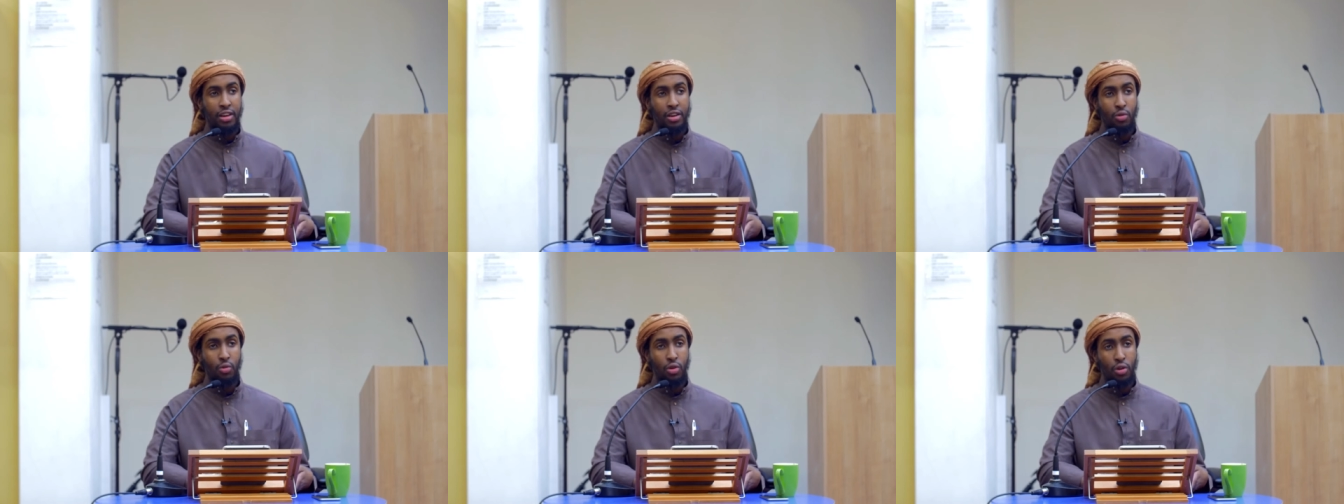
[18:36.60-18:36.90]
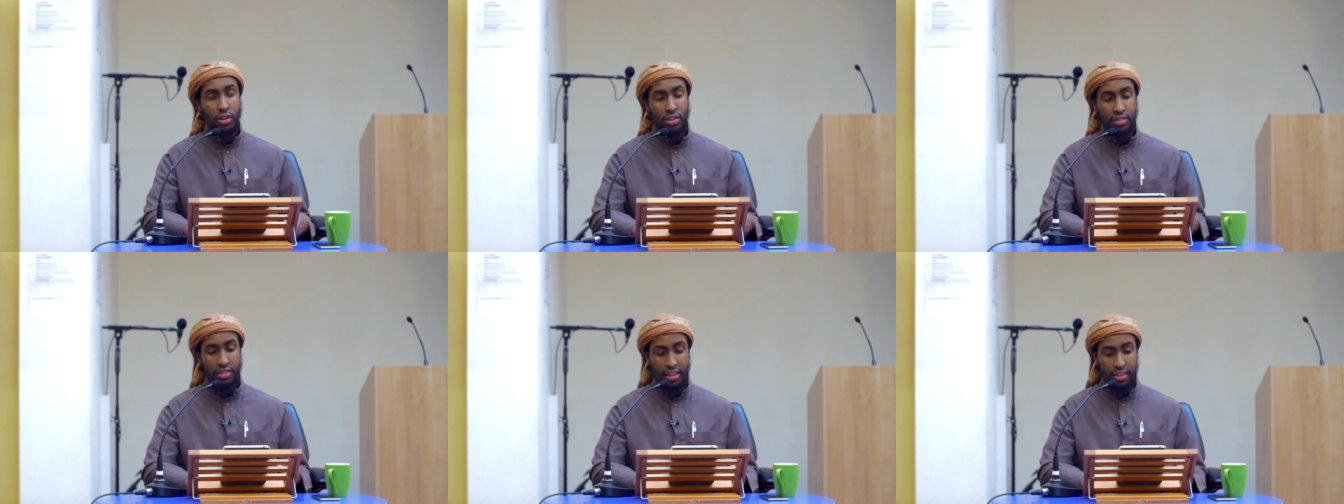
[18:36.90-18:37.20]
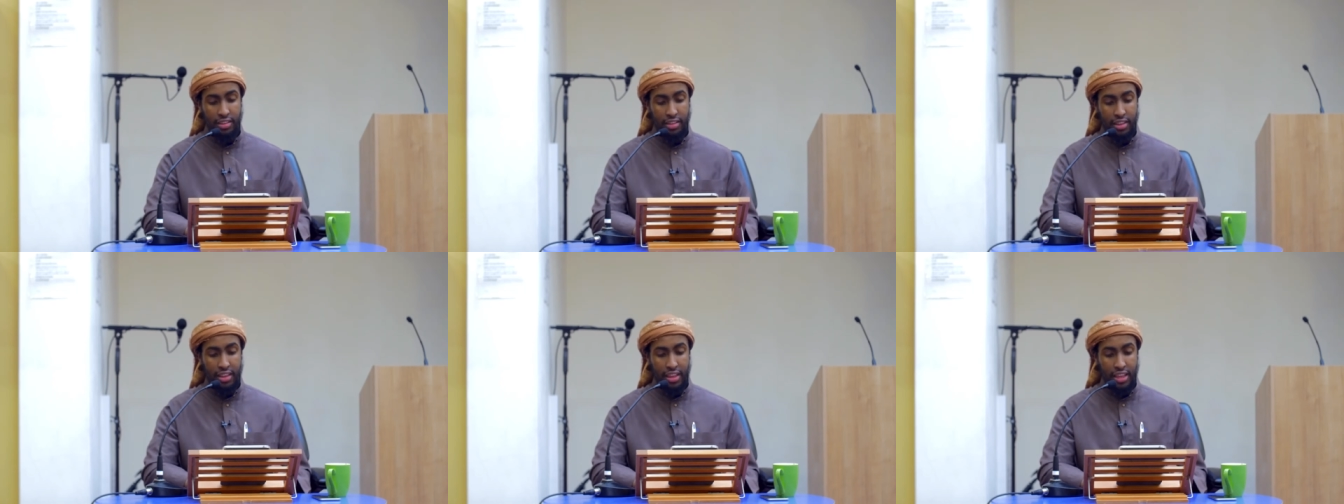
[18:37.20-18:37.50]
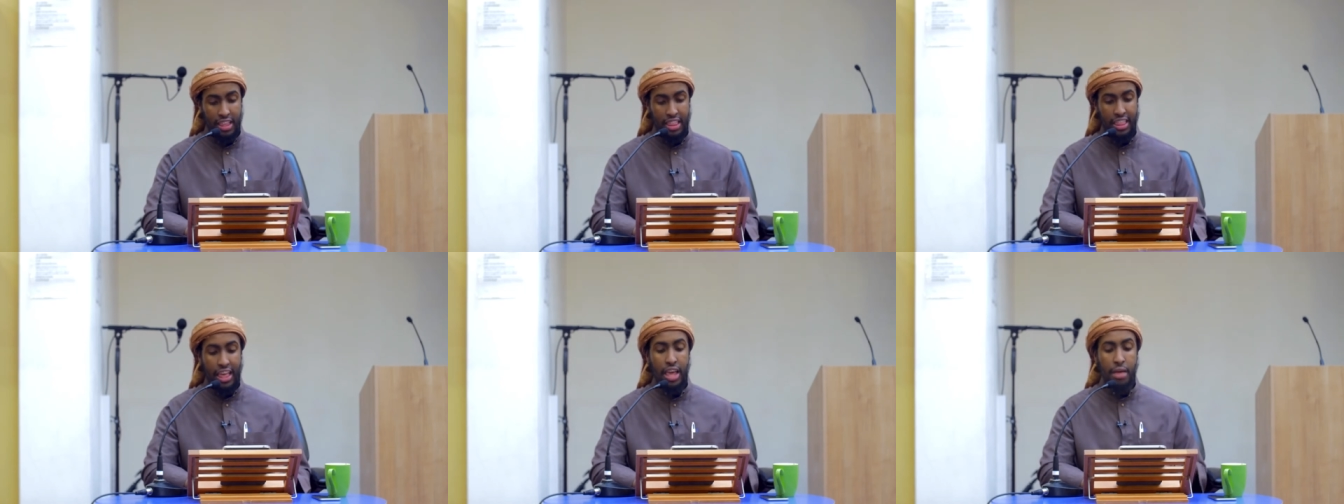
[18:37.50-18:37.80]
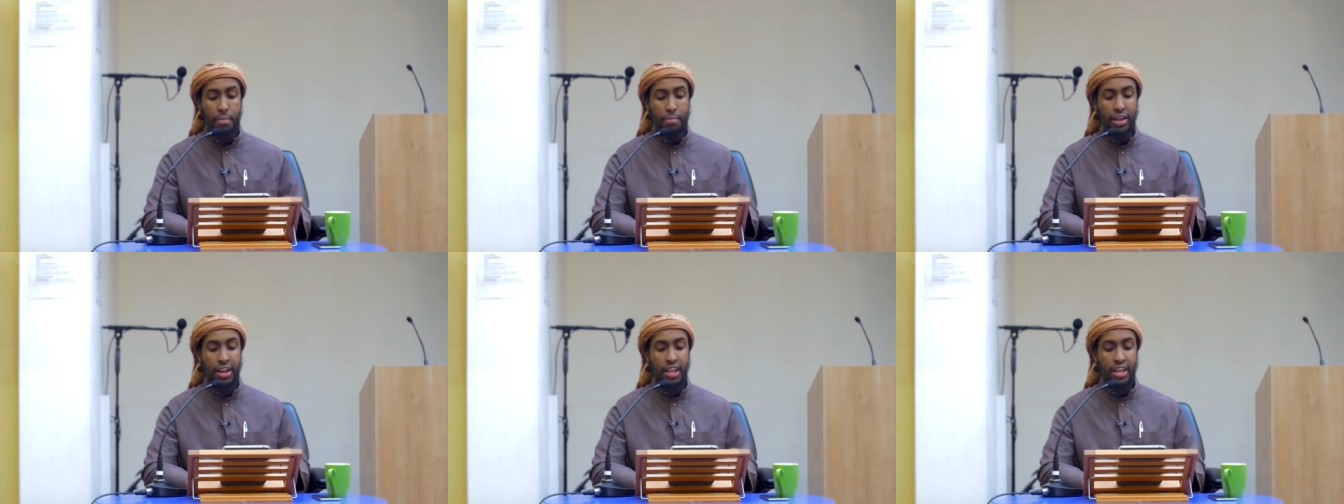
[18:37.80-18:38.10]
What is it? They
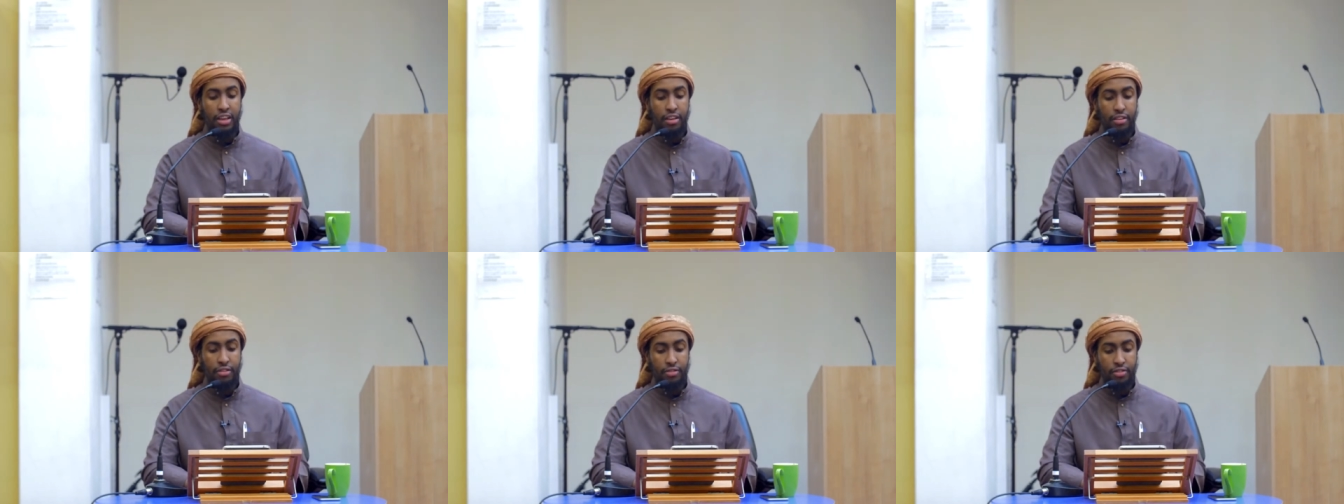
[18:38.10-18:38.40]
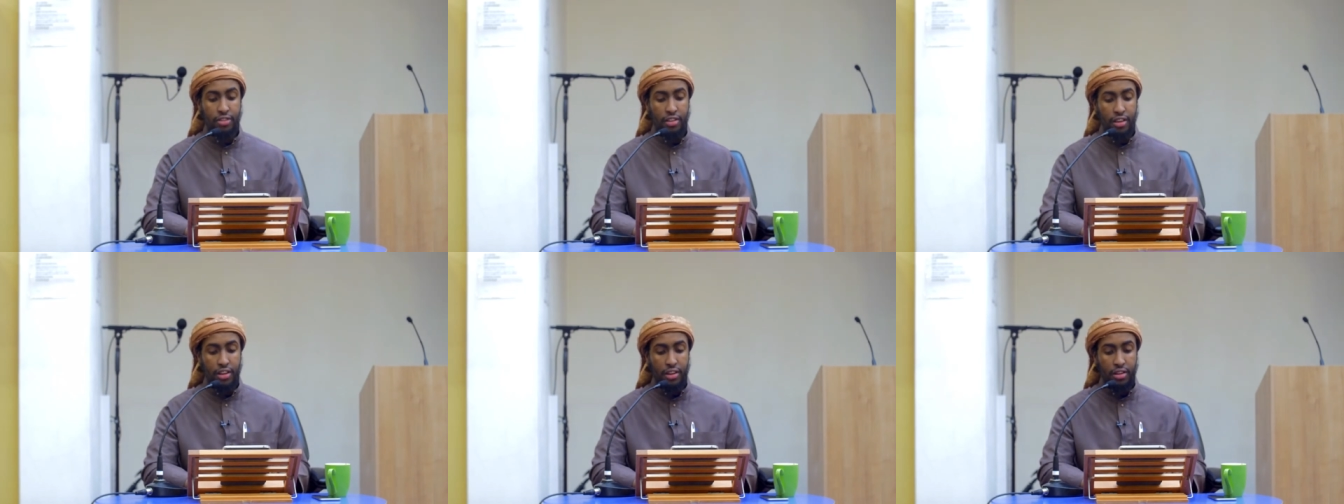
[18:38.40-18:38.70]
believed